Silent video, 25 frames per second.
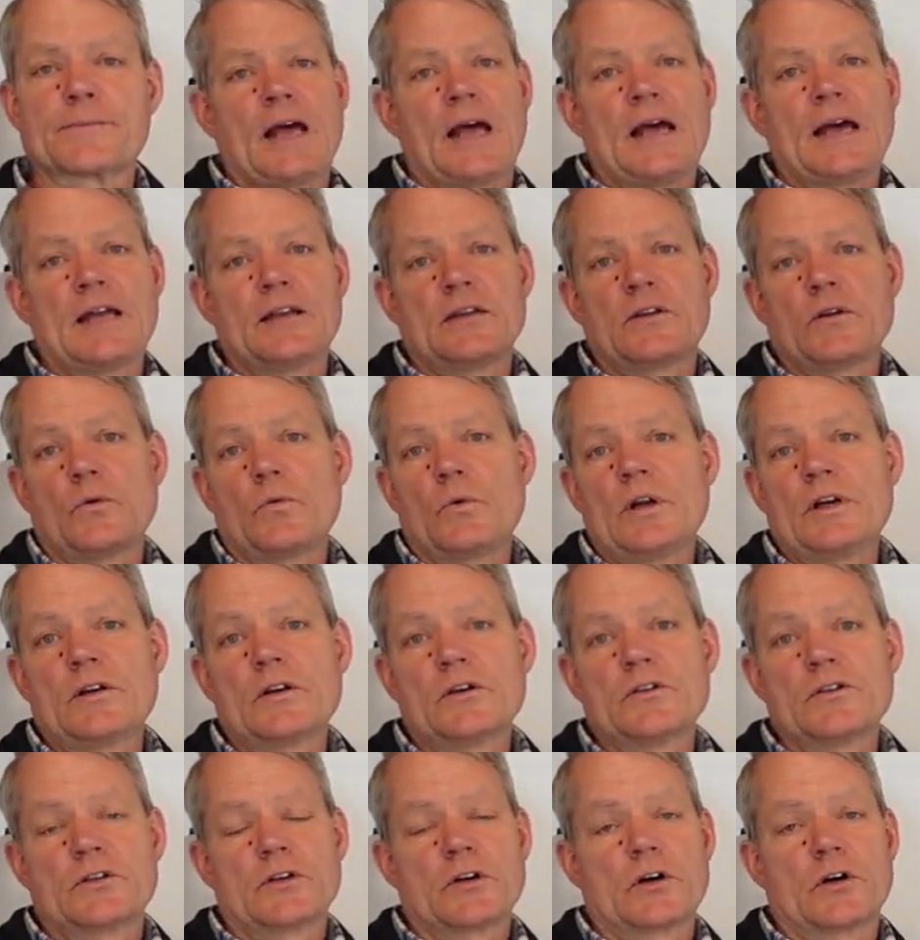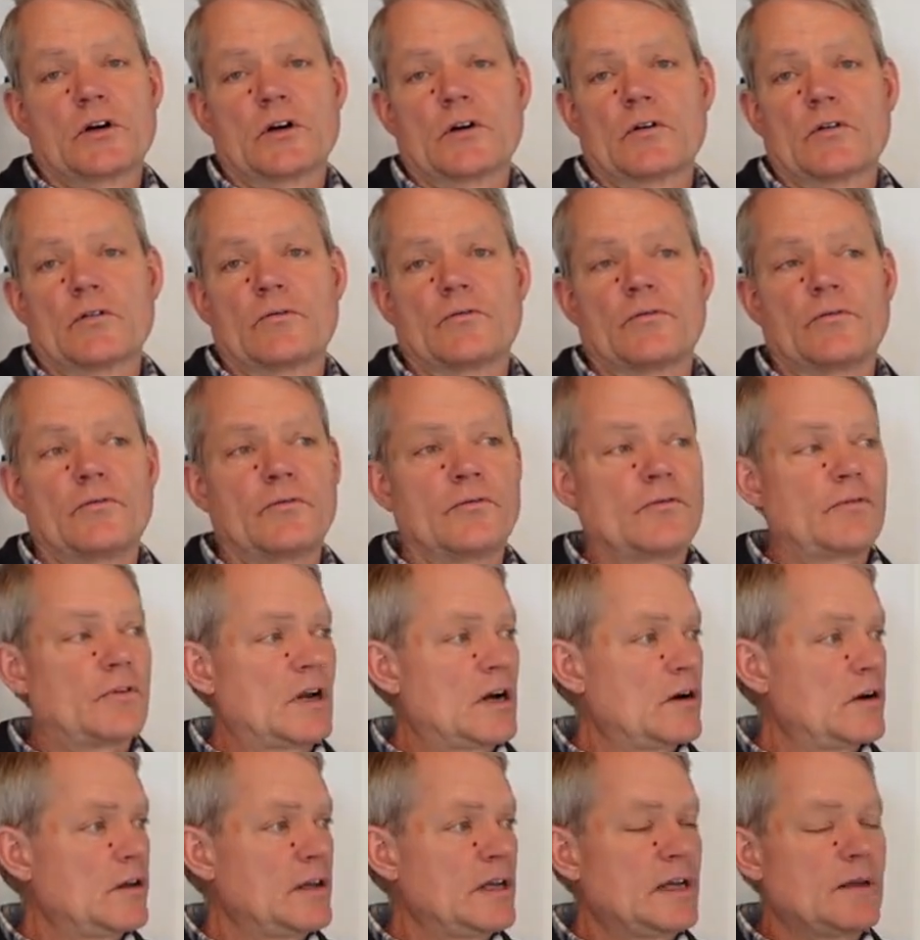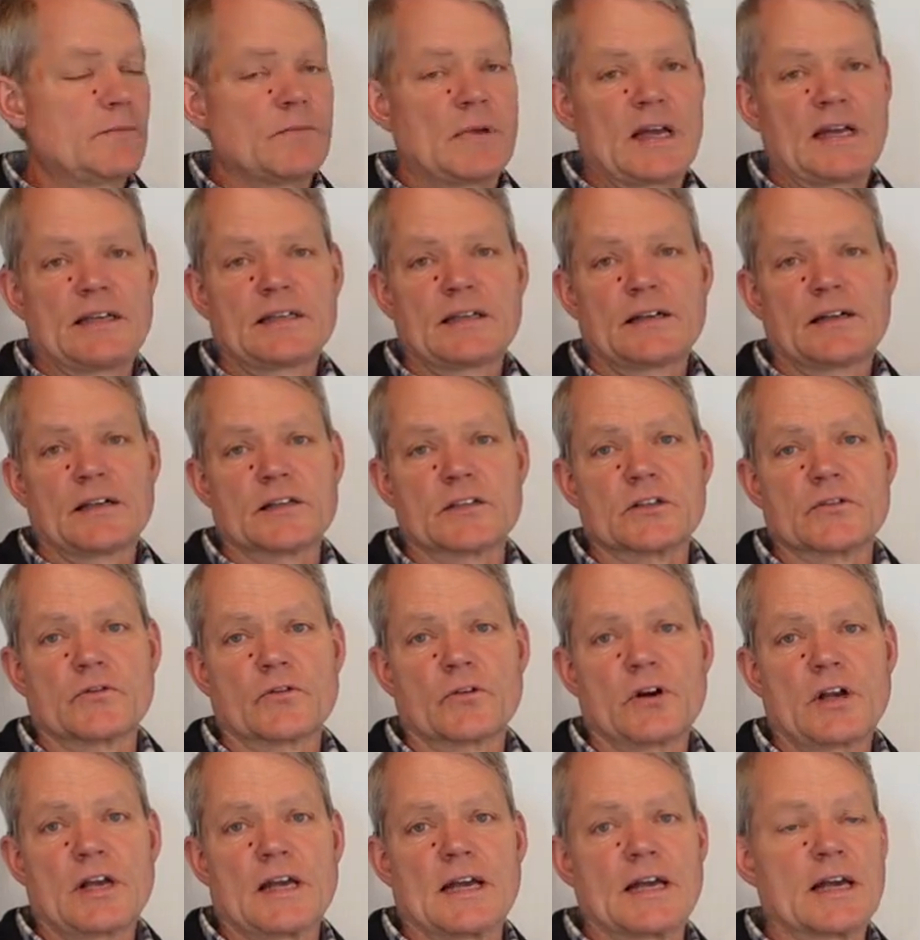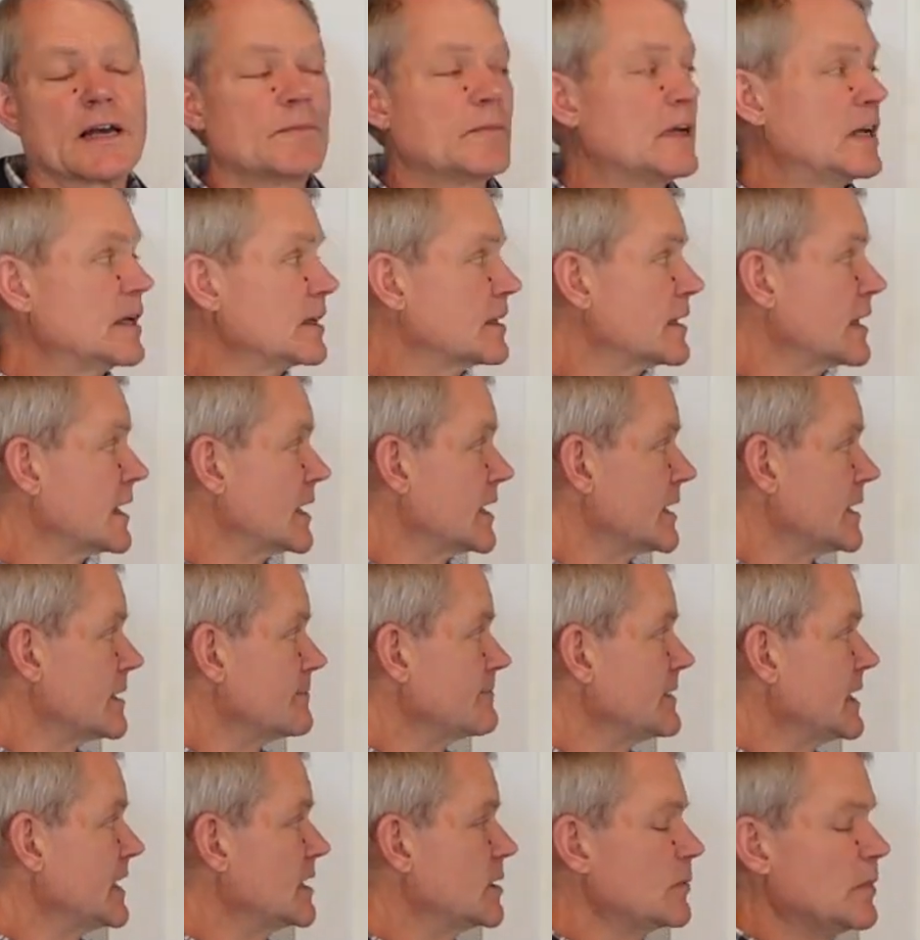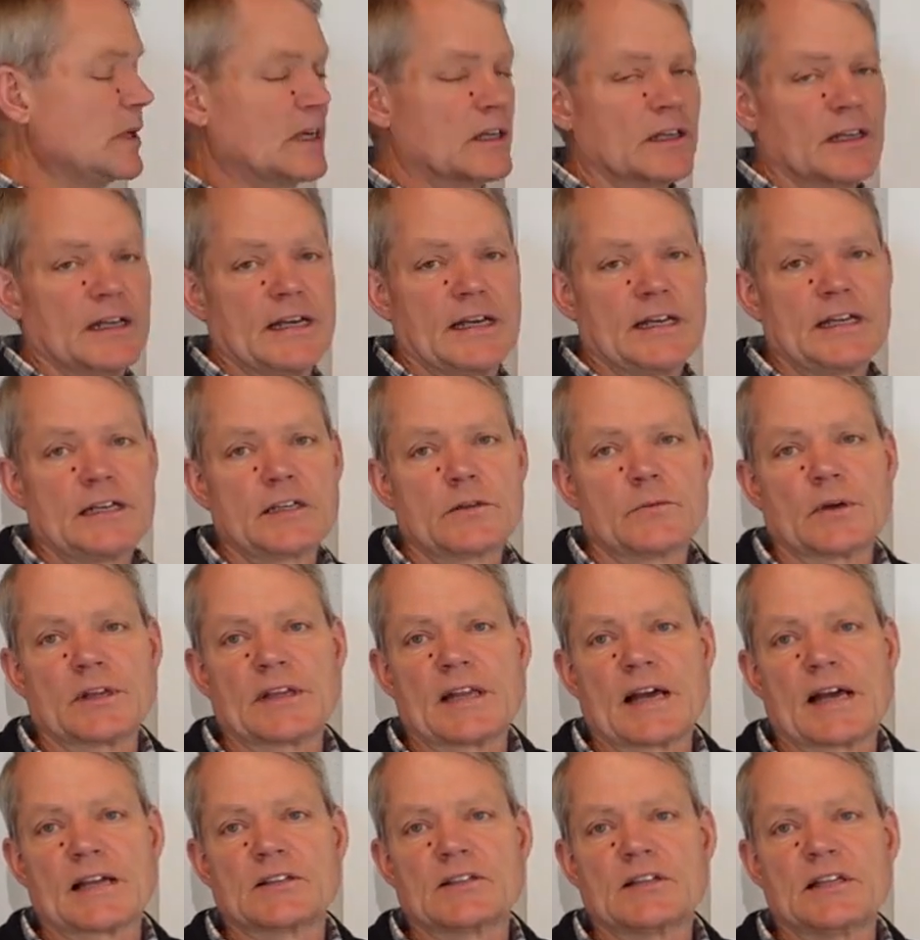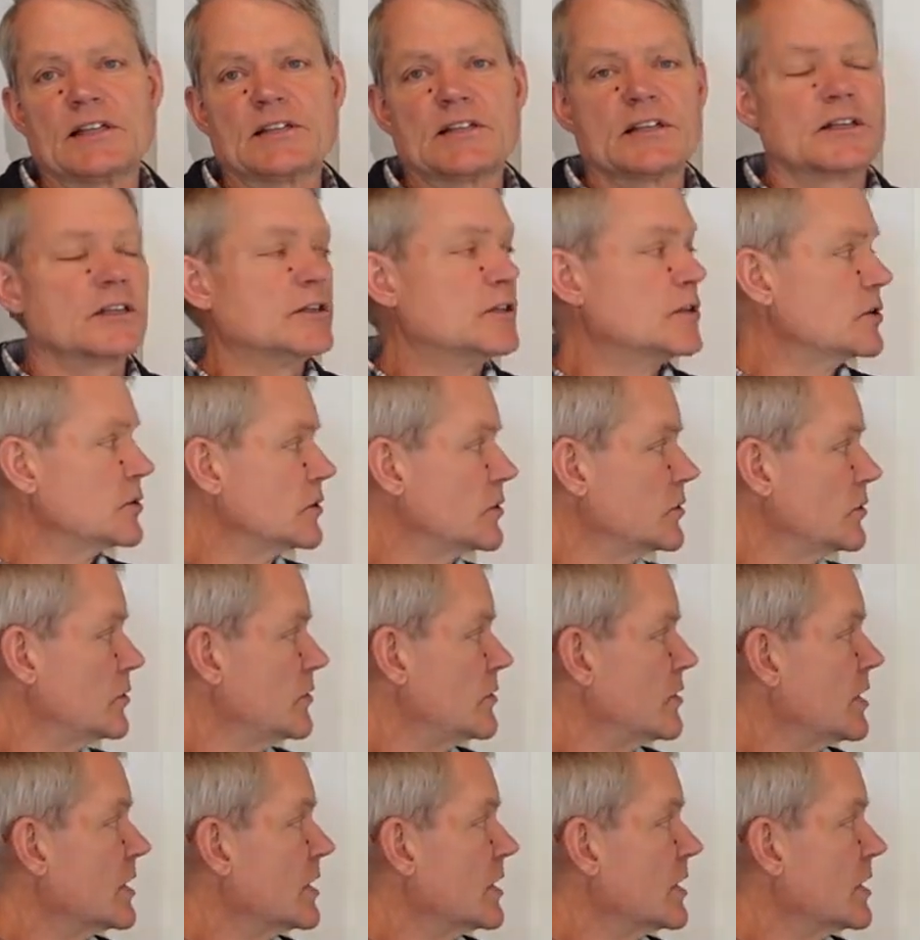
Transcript: And the windows are fairly maintenance free. I mean, they need to be cleaned, but that's easy to do.